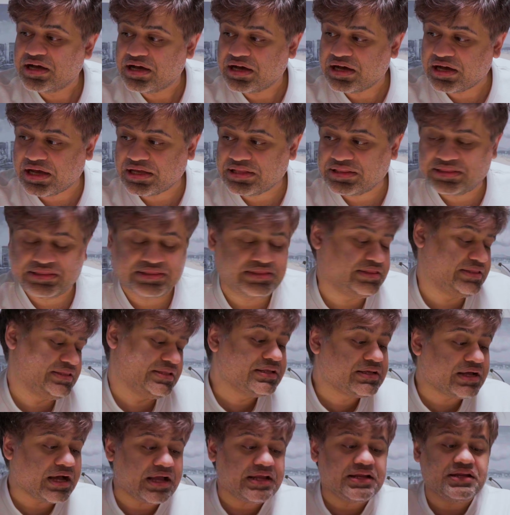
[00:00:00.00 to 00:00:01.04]
I
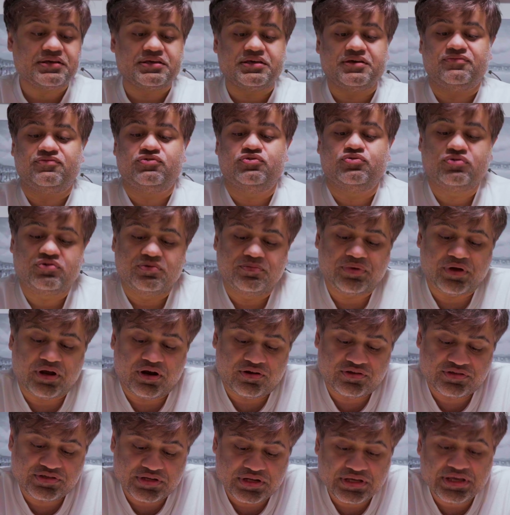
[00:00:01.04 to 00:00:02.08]
kind of give you a
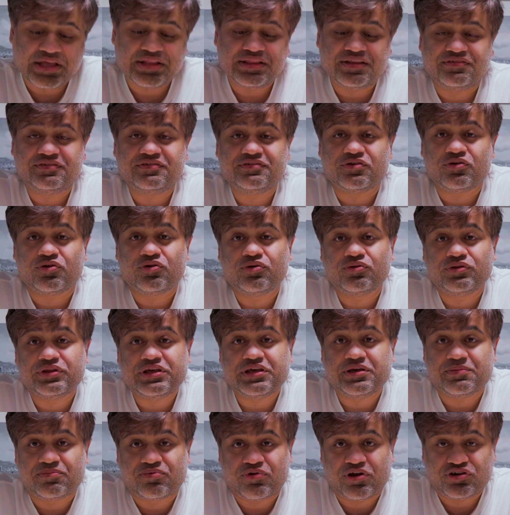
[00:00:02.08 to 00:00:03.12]
comparison. Again, this is early
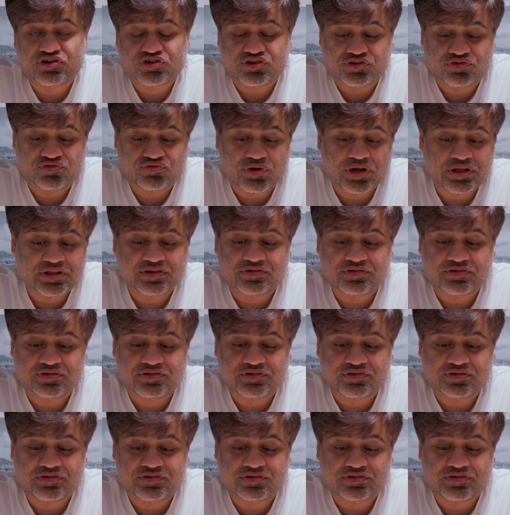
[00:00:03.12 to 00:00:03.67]
impressions, right?